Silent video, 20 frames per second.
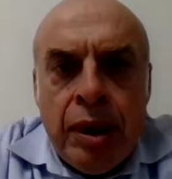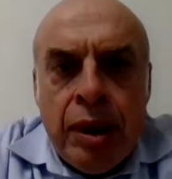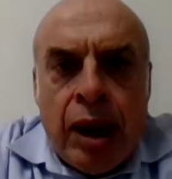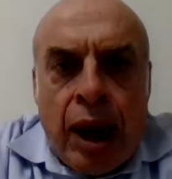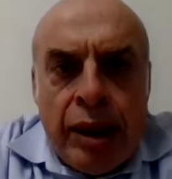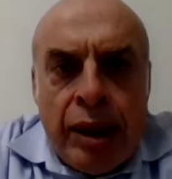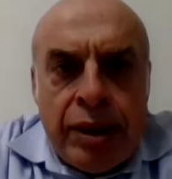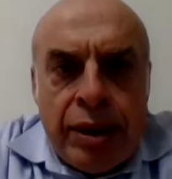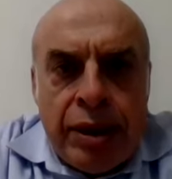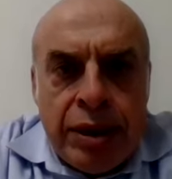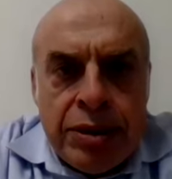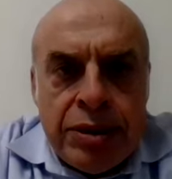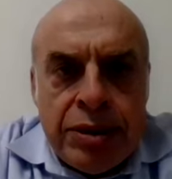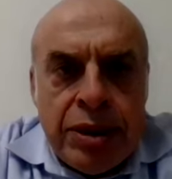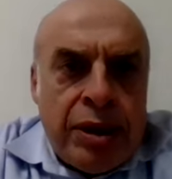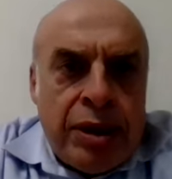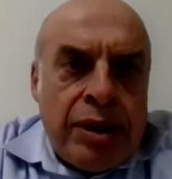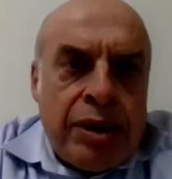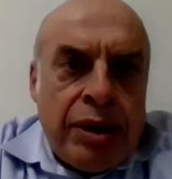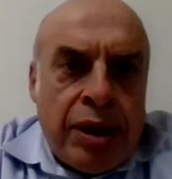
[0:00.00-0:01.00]
hundreds,
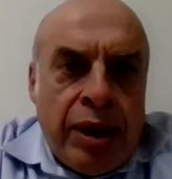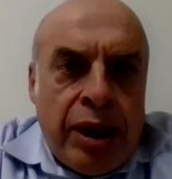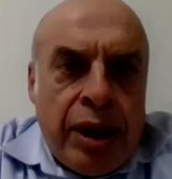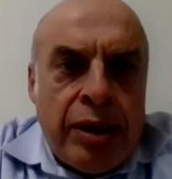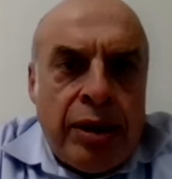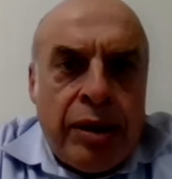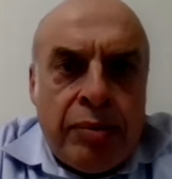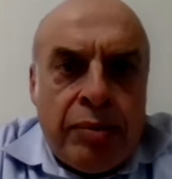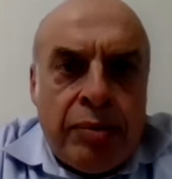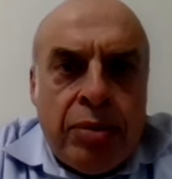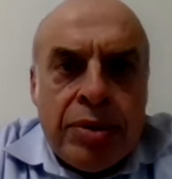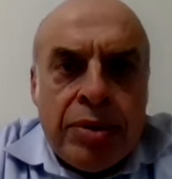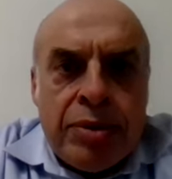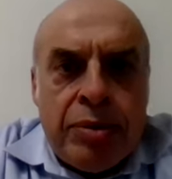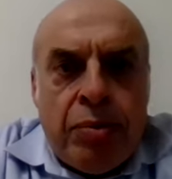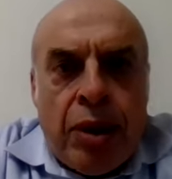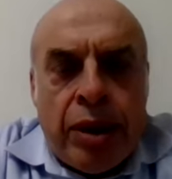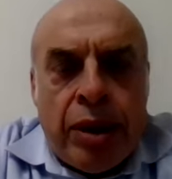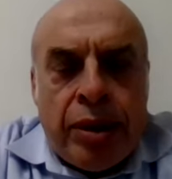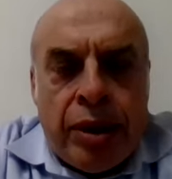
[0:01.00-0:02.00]
and then it was
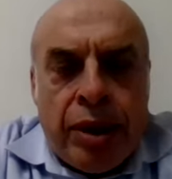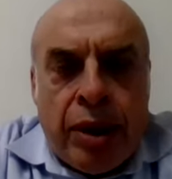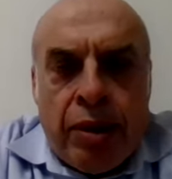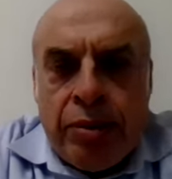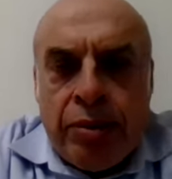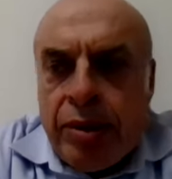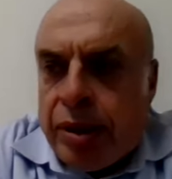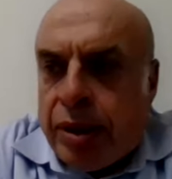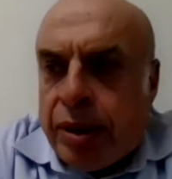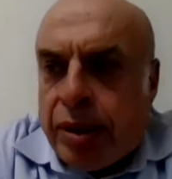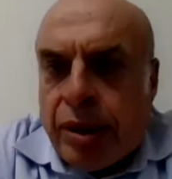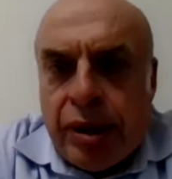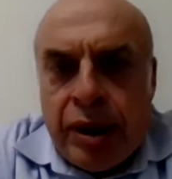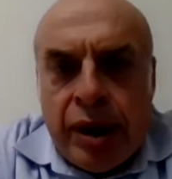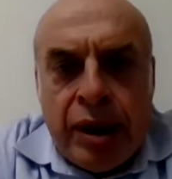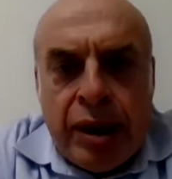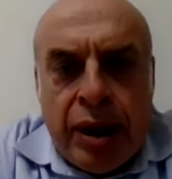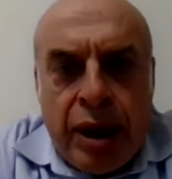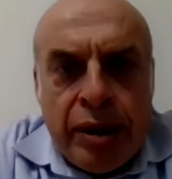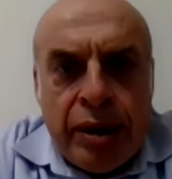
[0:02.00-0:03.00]
one thousand
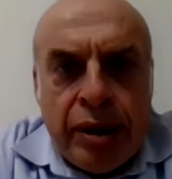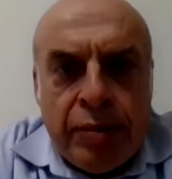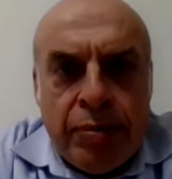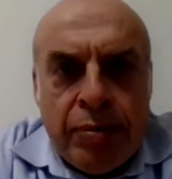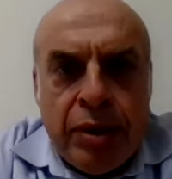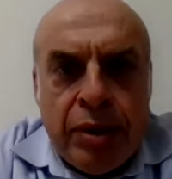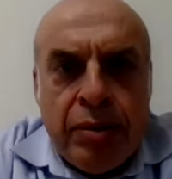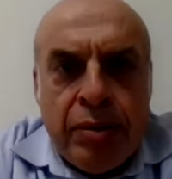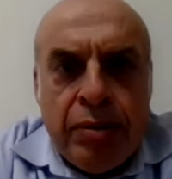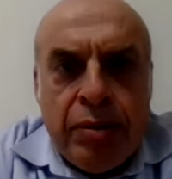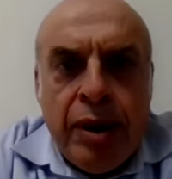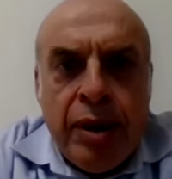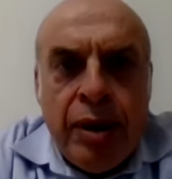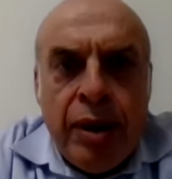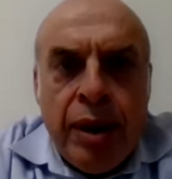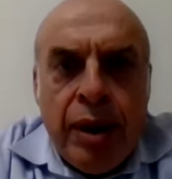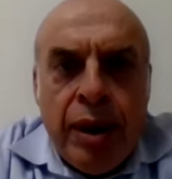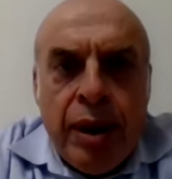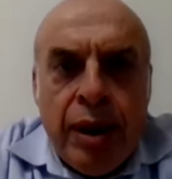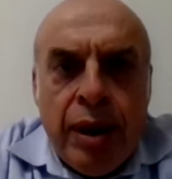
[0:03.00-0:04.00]
three hundred
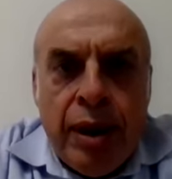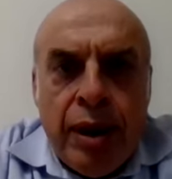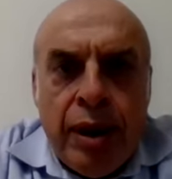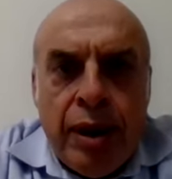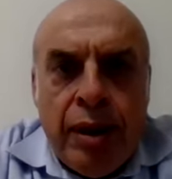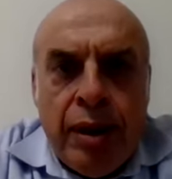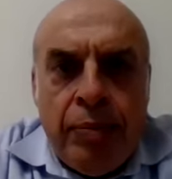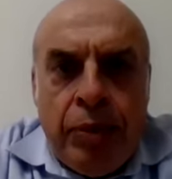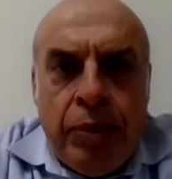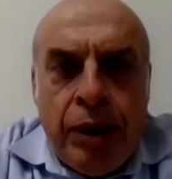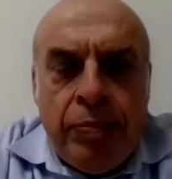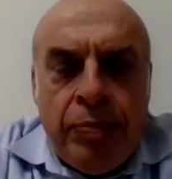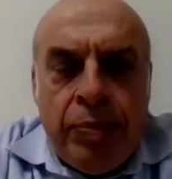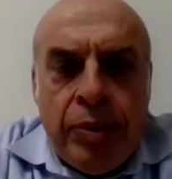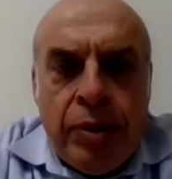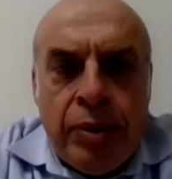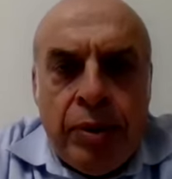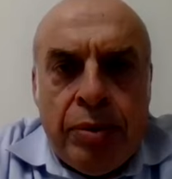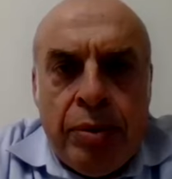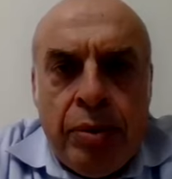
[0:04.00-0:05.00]
uh,
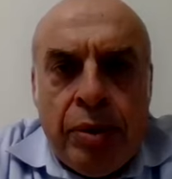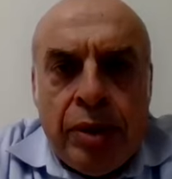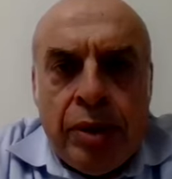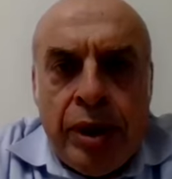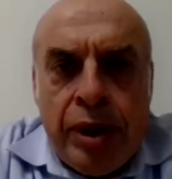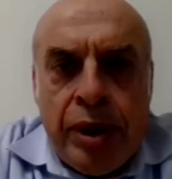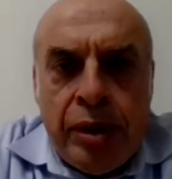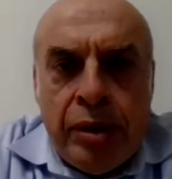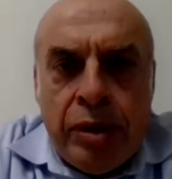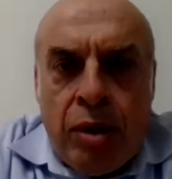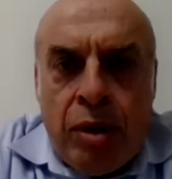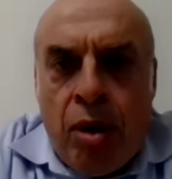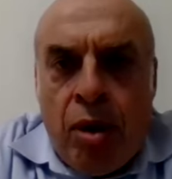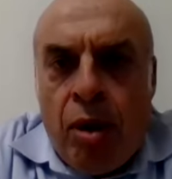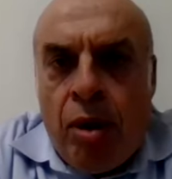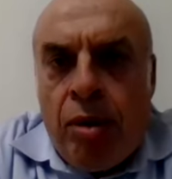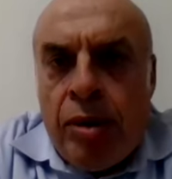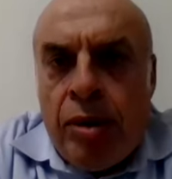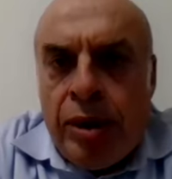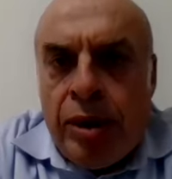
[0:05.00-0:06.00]
people who were killed
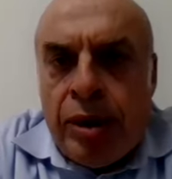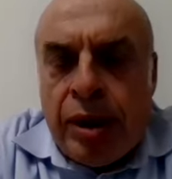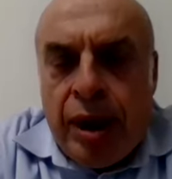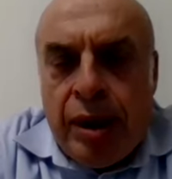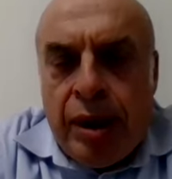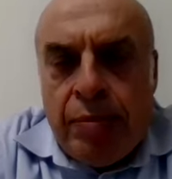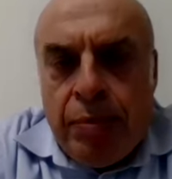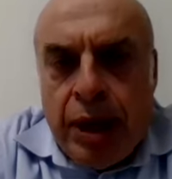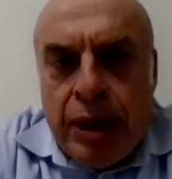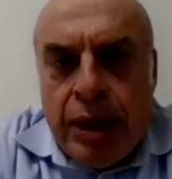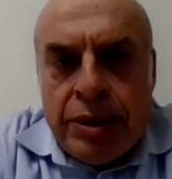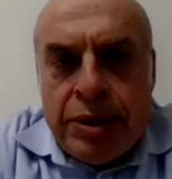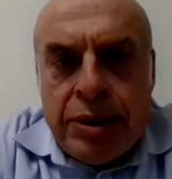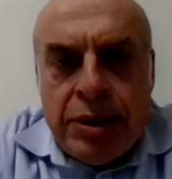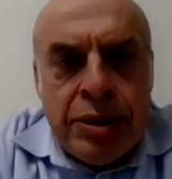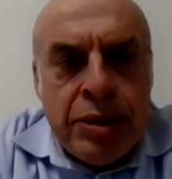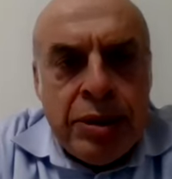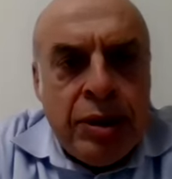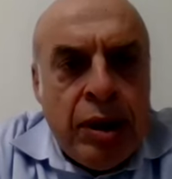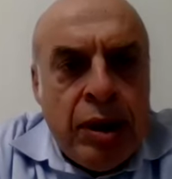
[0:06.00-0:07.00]
or in their
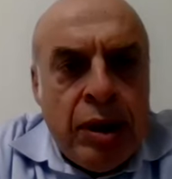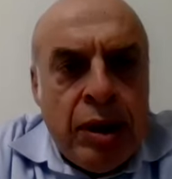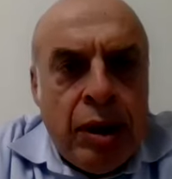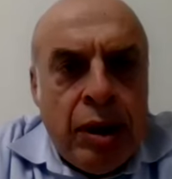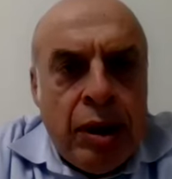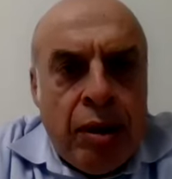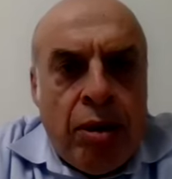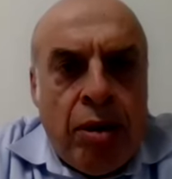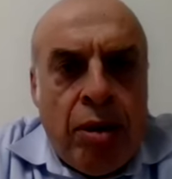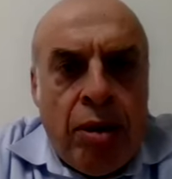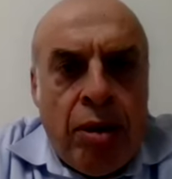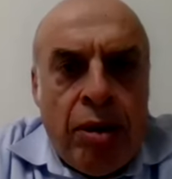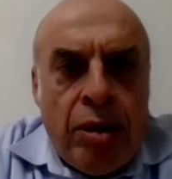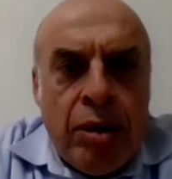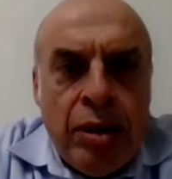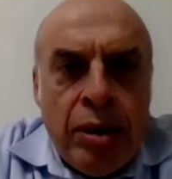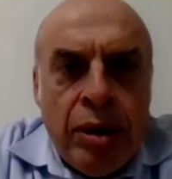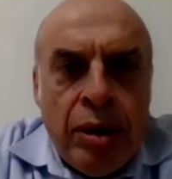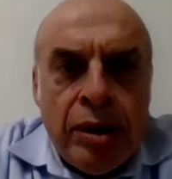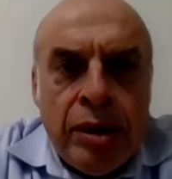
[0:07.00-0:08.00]
beds
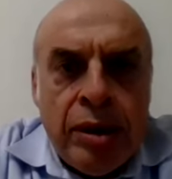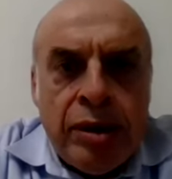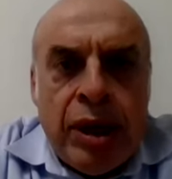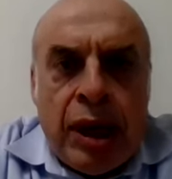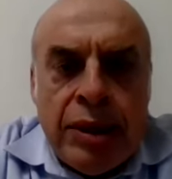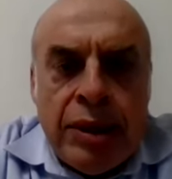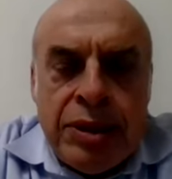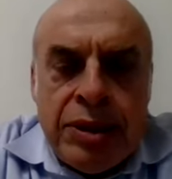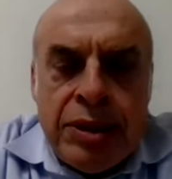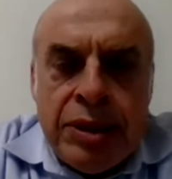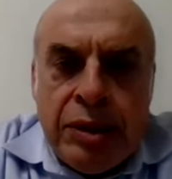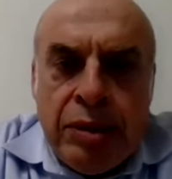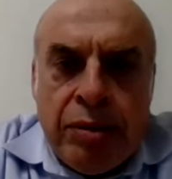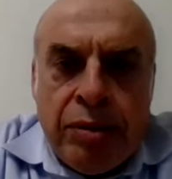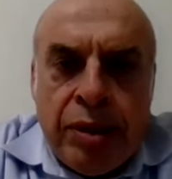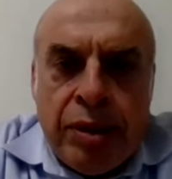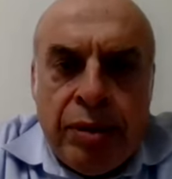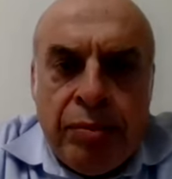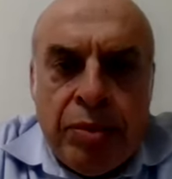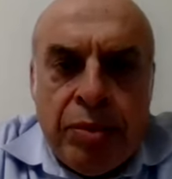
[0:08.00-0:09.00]
or dancing
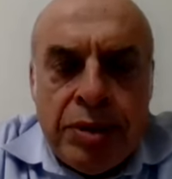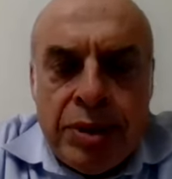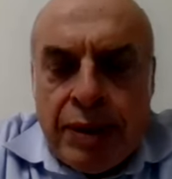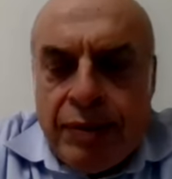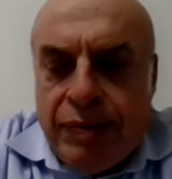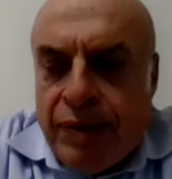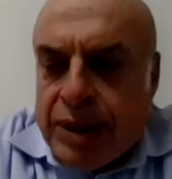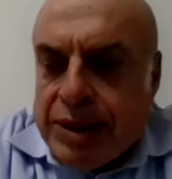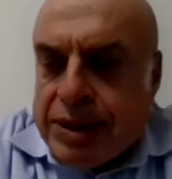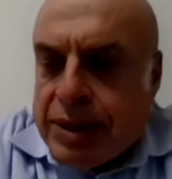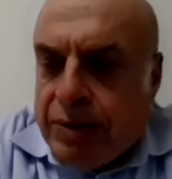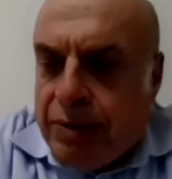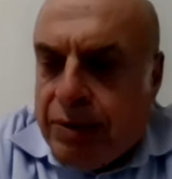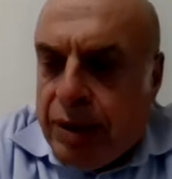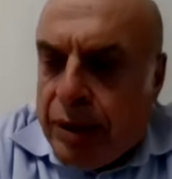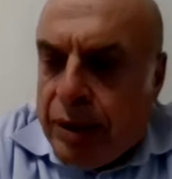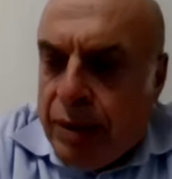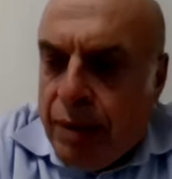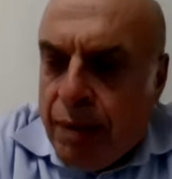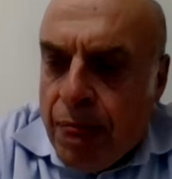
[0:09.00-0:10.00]
on the music
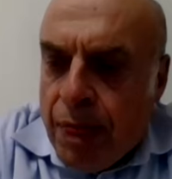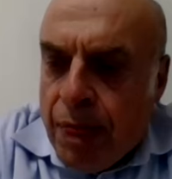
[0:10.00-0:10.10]
festival